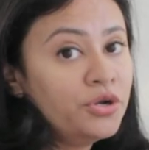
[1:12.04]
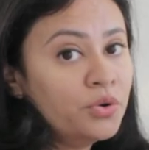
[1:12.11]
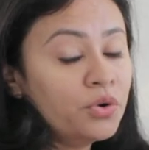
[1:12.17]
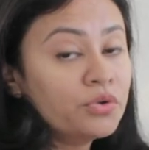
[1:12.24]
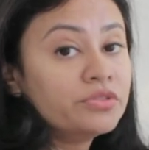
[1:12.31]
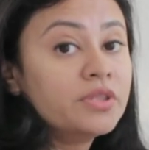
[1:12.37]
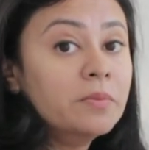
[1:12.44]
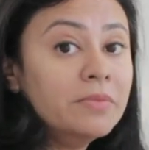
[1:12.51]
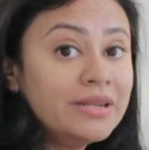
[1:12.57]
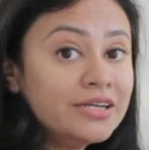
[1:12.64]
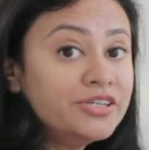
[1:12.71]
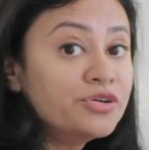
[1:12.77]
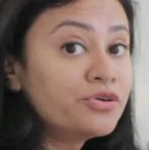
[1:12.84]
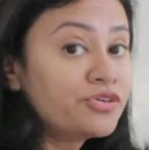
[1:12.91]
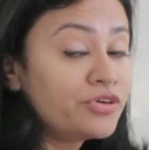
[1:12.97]
No, the
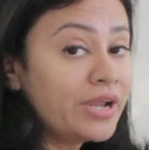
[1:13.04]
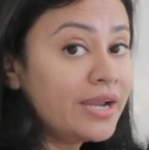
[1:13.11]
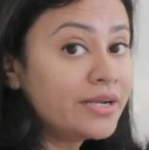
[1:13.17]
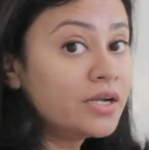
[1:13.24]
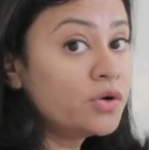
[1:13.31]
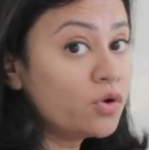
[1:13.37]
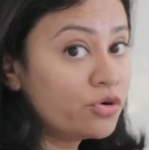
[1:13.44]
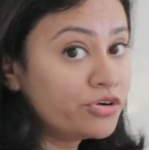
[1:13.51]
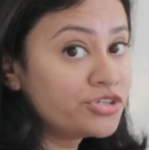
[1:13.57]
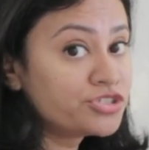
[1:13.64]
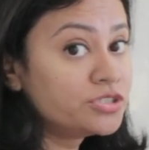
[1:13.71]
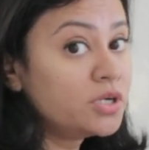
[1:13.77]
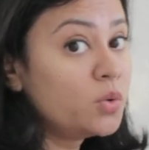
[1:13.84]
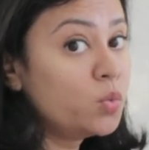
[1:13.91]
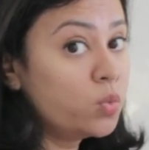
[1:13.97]
minute you create an
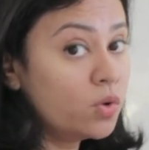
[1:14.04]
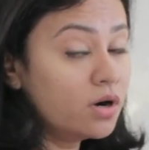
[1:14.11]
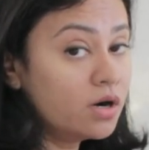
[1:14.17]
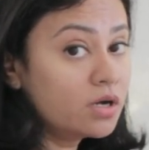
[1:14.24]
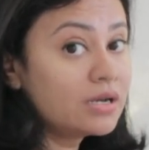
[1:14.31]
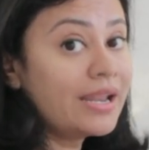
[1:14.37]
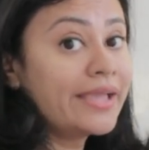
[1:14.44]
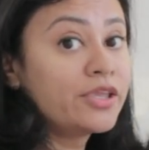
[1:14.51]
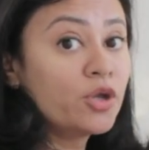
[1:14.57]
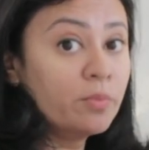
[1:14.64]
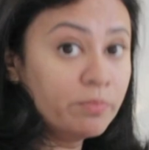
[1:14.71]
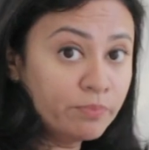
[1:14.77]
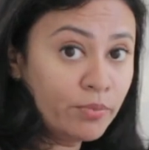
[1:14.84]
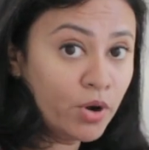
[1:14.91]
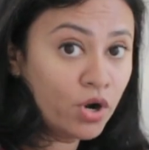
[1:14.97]
original work like your
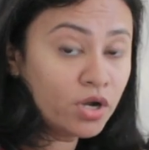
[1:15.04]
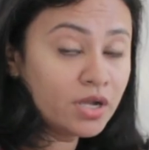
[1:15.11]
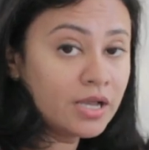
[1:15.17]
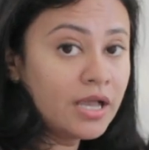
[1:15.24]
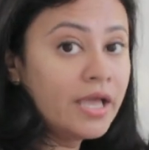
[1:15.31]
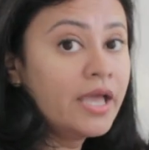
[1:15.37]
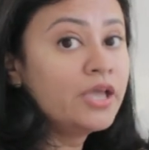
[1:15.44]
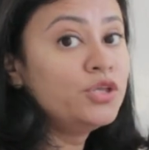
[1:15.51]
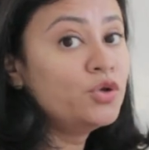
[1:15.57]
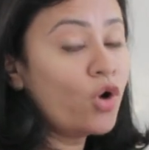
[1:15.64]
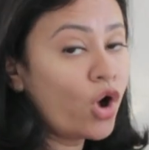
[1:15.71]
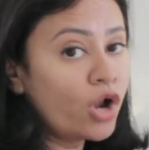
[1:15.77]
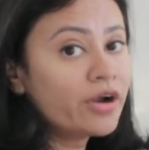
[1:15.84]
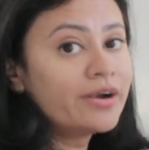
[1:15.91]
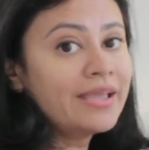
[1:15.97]
book, you
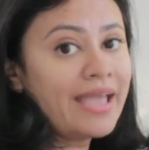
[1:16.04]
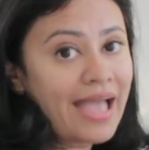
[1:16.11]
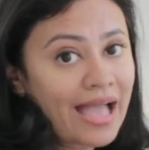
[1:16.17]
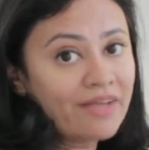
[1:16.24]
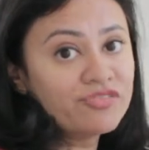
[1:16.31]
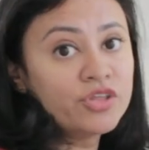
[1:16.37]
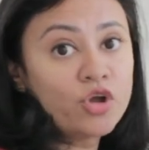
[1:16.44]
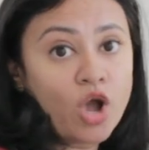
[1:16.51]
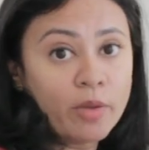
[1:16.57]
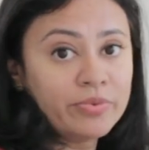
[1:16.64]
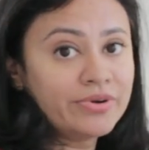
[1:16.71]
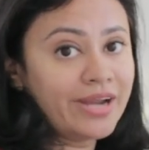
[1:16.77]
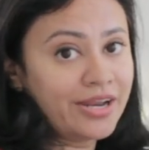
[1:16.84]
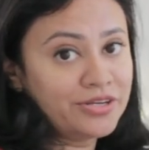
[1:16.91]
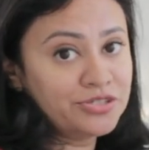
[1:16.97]
already have the
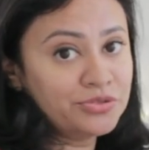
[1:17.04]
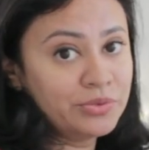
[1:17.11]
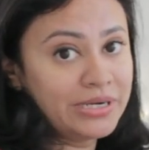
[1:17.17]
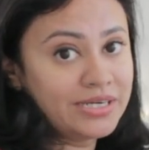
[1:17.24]
copyright to